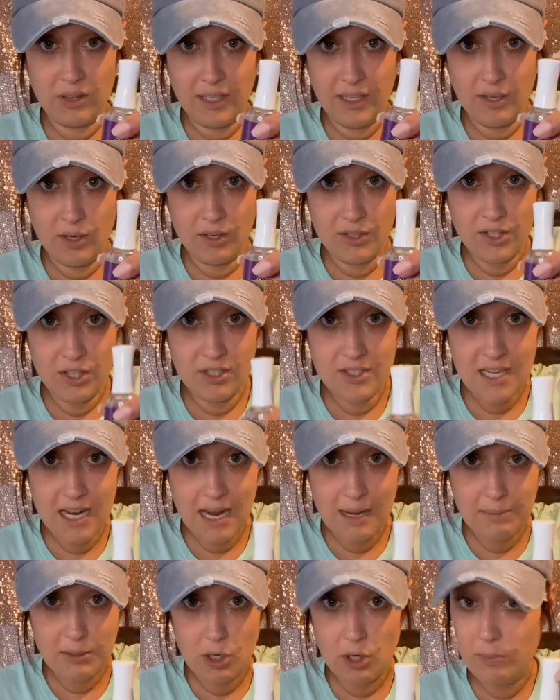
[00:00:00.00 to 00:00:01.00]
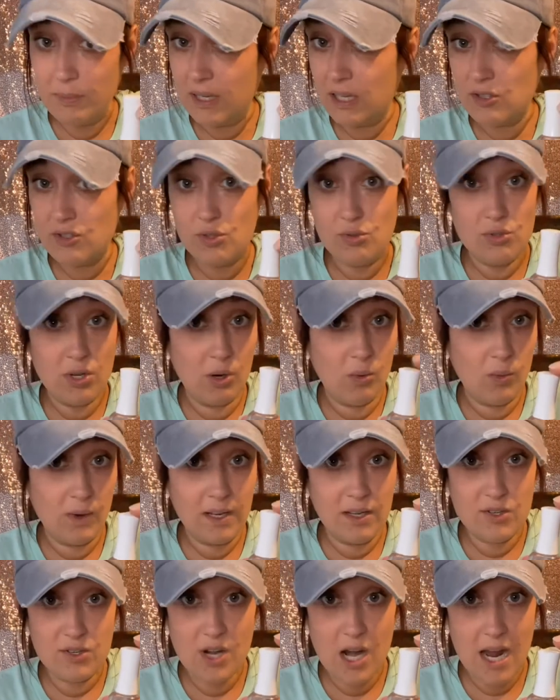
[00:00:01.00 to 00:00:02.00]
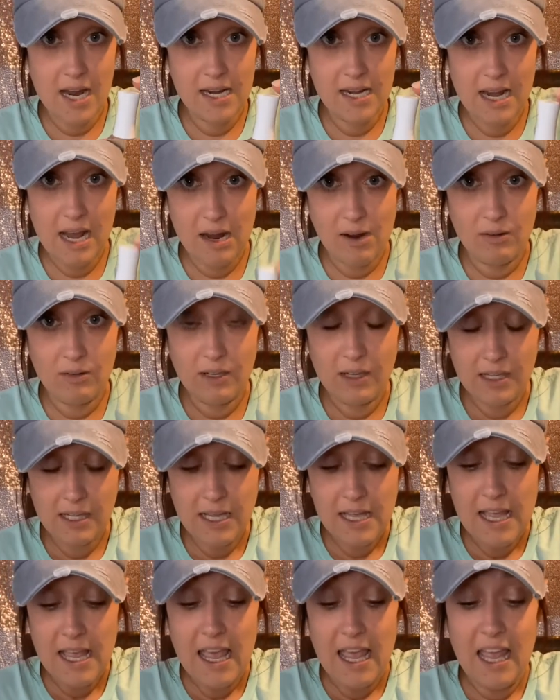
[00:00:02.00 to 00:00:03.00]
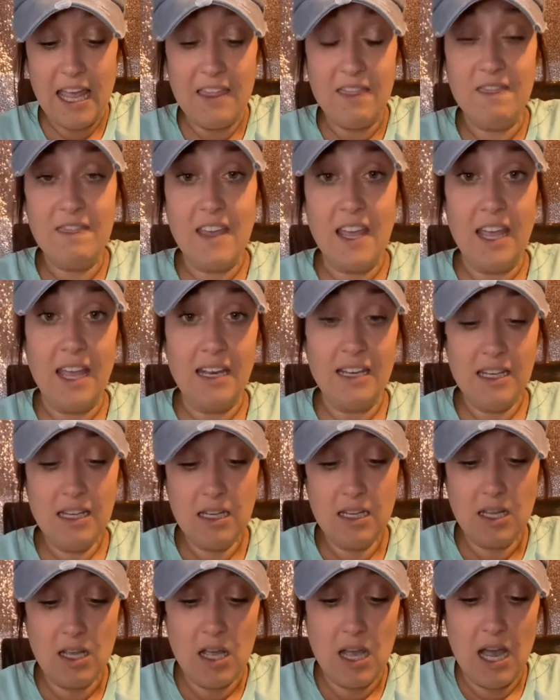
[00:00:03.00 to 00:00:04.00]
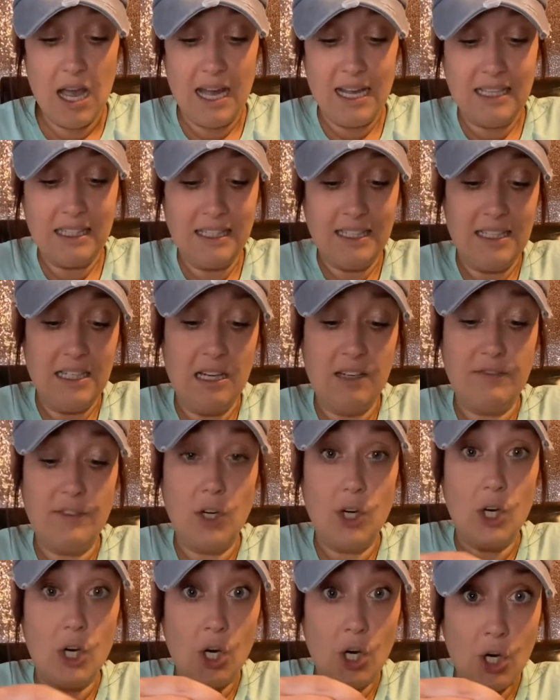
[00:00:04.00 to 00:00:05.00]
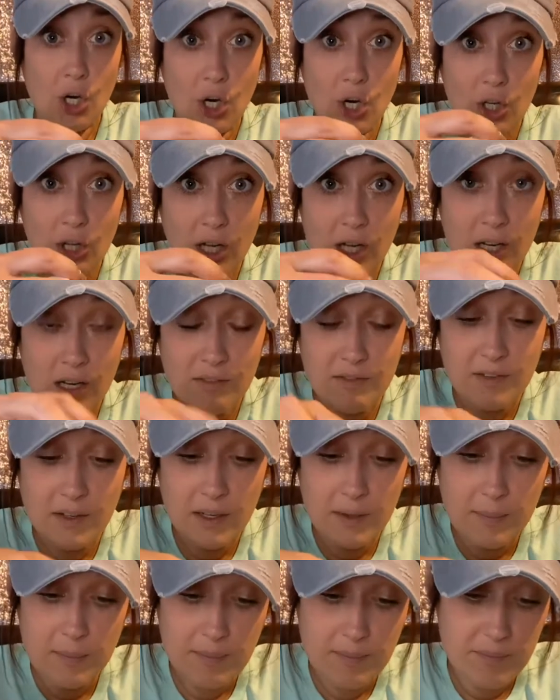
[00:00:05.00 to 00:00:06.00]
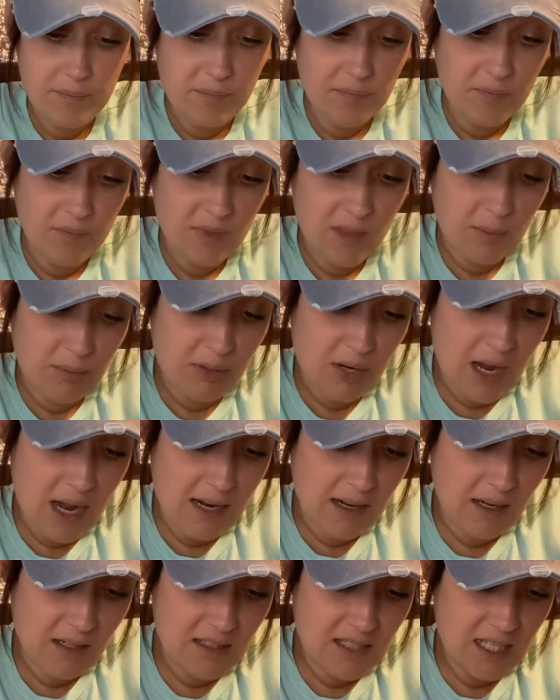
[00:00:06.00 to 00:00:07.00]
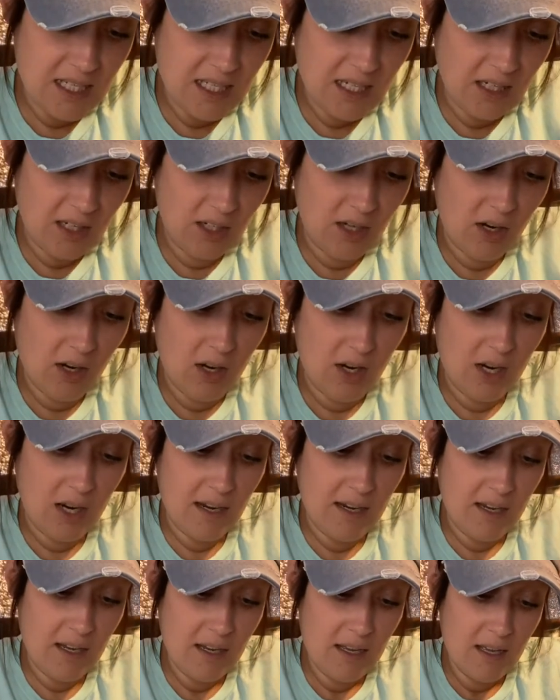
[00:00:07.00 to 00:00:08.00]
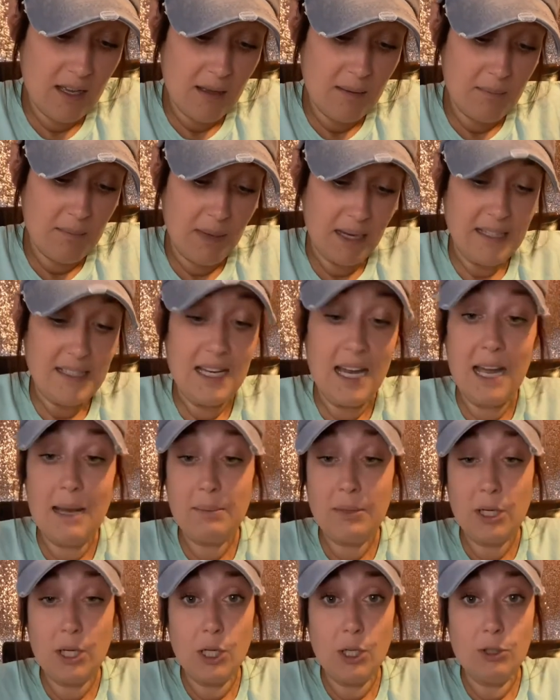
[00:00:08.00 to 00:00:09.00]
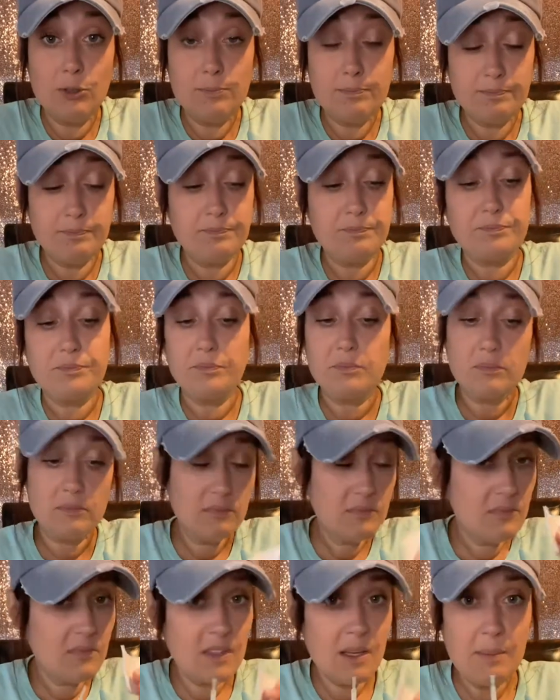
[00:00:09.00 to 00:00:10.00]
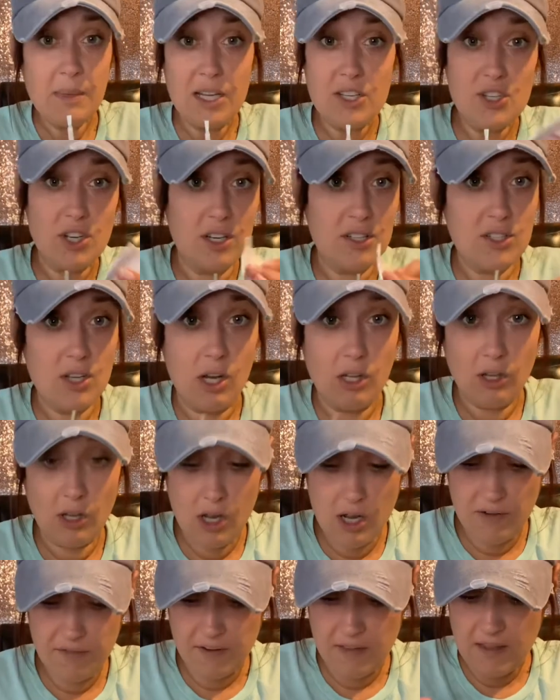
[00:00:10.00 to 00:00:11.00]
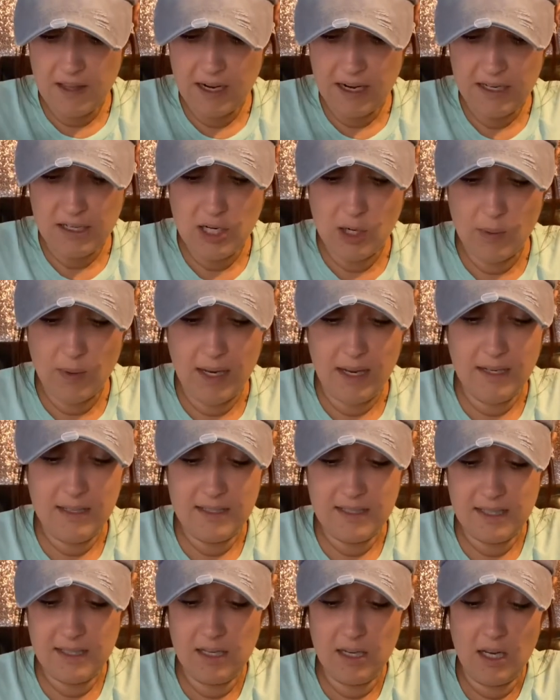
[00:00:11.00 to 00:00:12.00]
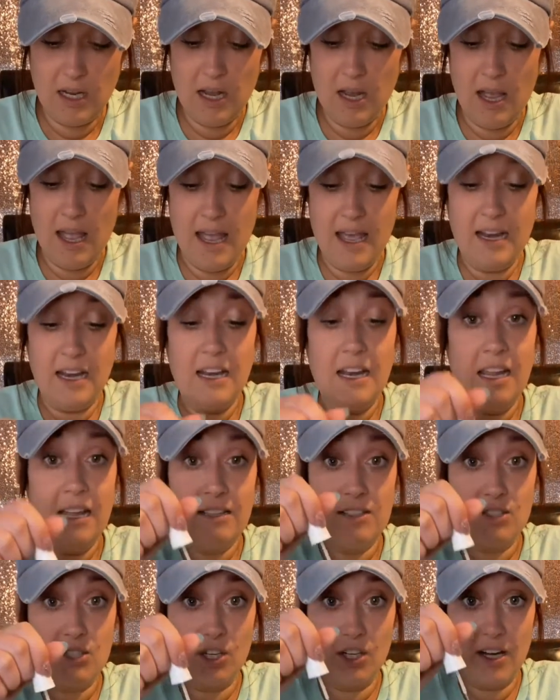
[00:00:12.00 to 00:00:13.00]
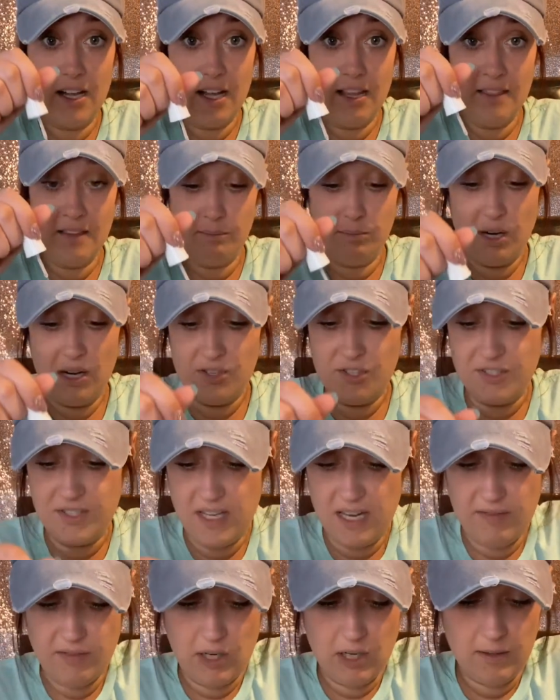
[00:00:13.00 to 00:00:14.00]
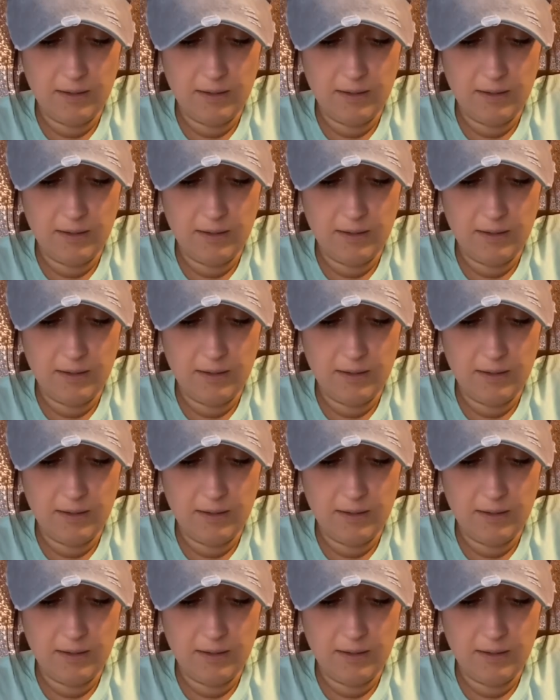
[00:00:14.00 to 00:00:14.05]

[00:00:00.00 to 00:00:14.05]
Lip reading: on your top coat because you don't want it drying out. And then I clean off all of the product here on my top coat, make sure it's all off, and then I go ahead and insert it in the brush saver,